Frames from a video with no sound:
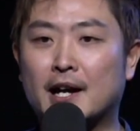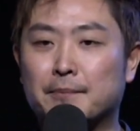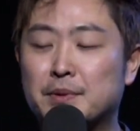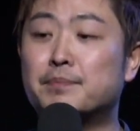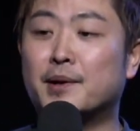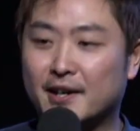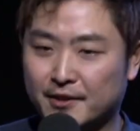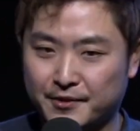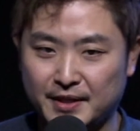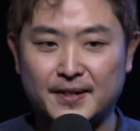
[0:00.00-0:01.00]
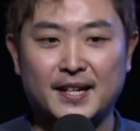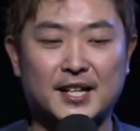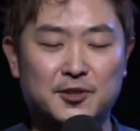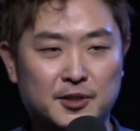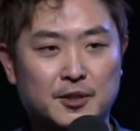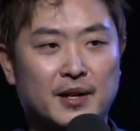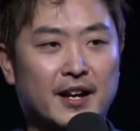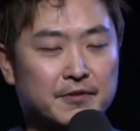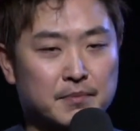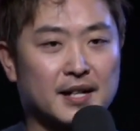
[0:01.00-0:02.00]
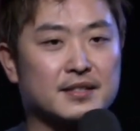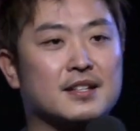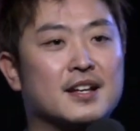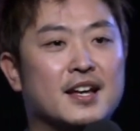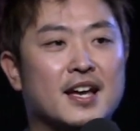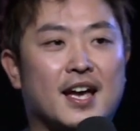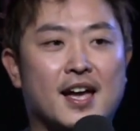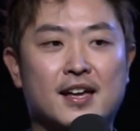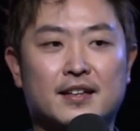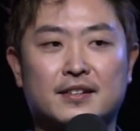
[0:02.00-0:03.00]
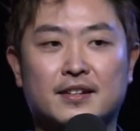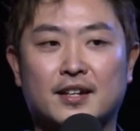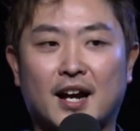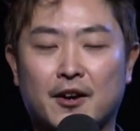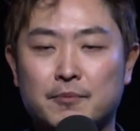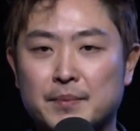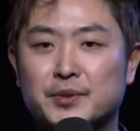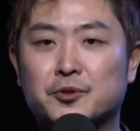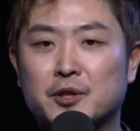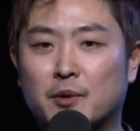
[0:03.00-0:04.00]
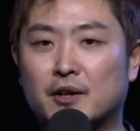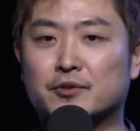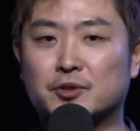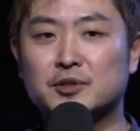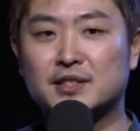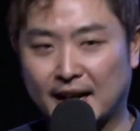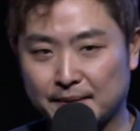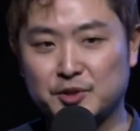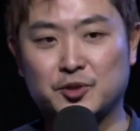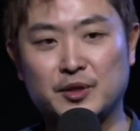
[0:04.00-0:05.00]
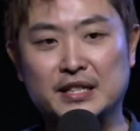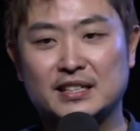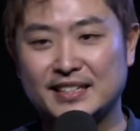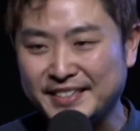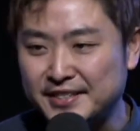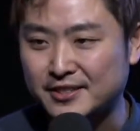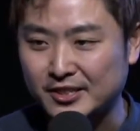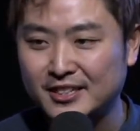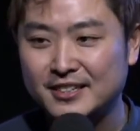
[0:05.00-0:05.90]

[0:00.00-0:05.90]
be part of it, and so they would have mass. And I remember during one of those times during Easter,